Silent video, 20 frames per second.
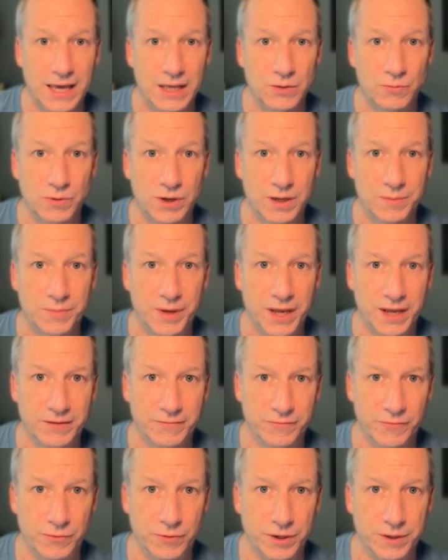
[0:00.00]
what I'm paying
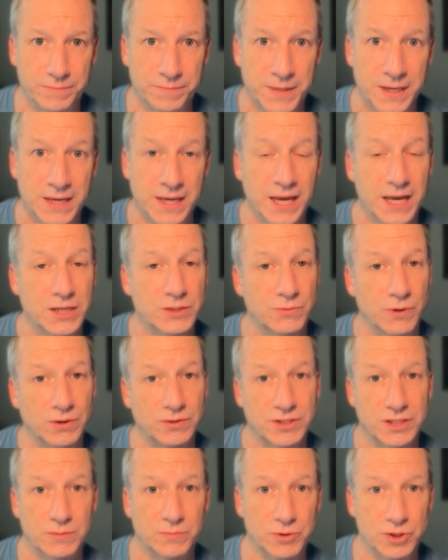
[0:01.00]
for it, as well as
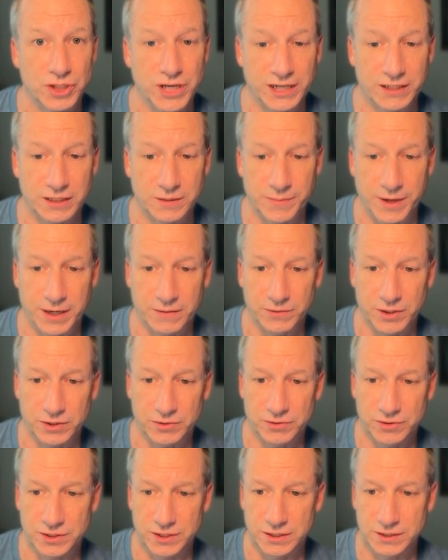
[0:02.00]
the projected amount of
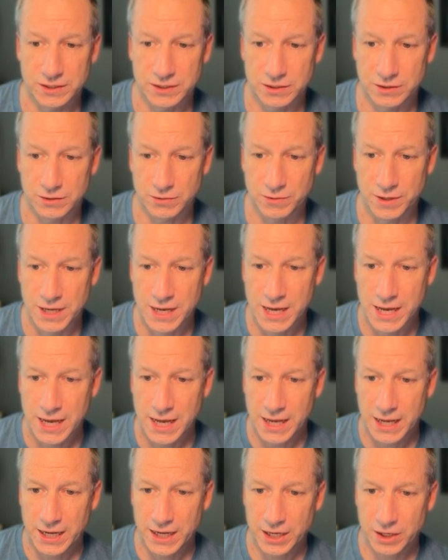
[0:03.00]
electricity. So
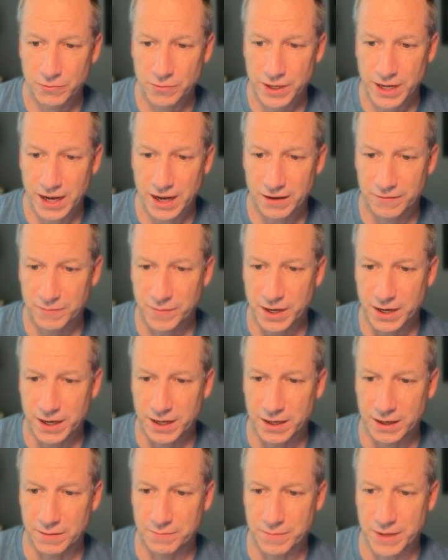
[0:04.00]
Here we have my
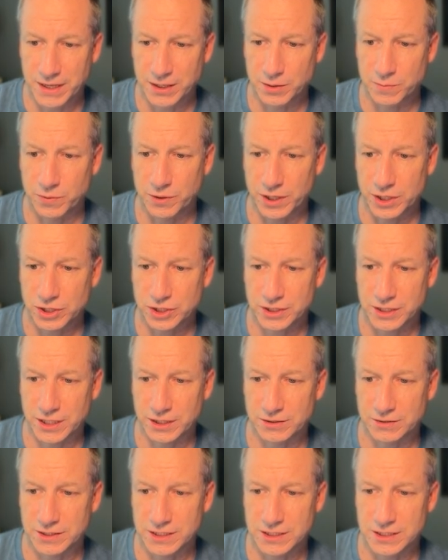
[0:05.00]
amended production
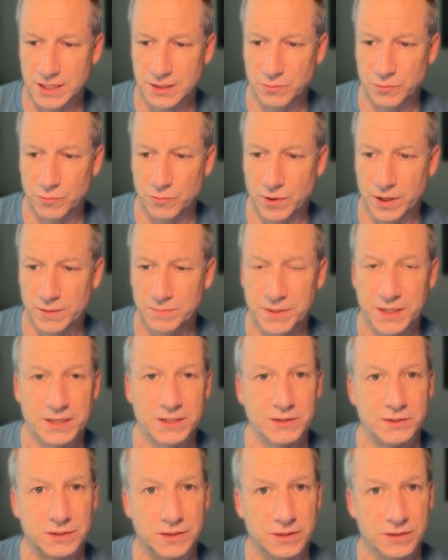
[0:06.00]
guarantee table 1
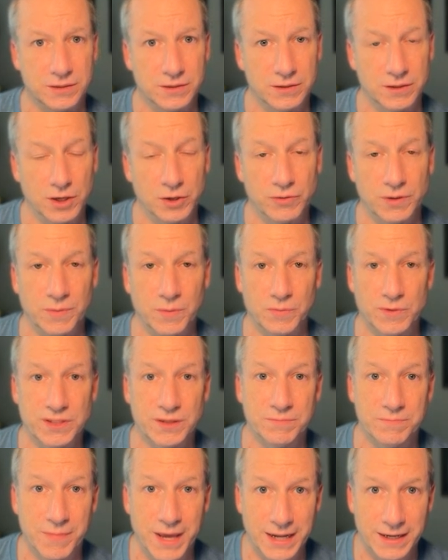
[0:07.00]
because the agreement was
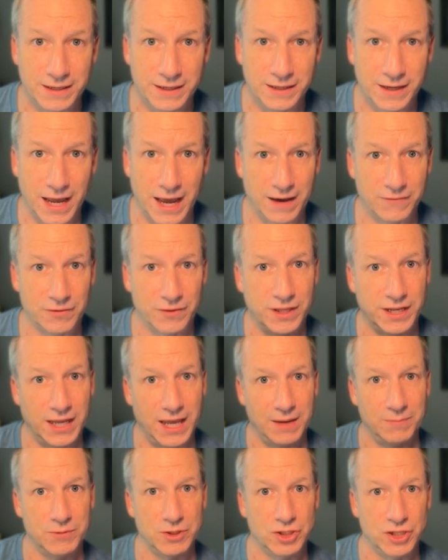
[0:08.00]
amended after they
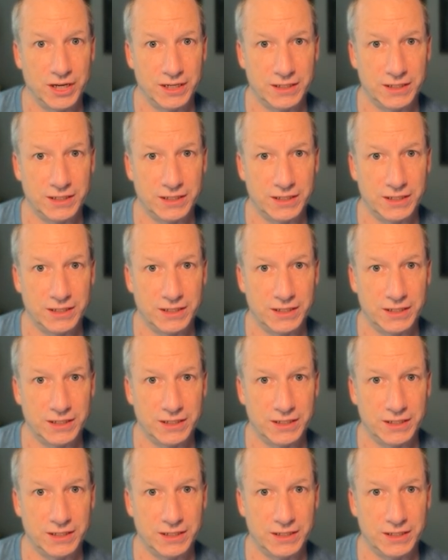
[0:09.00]
came and checked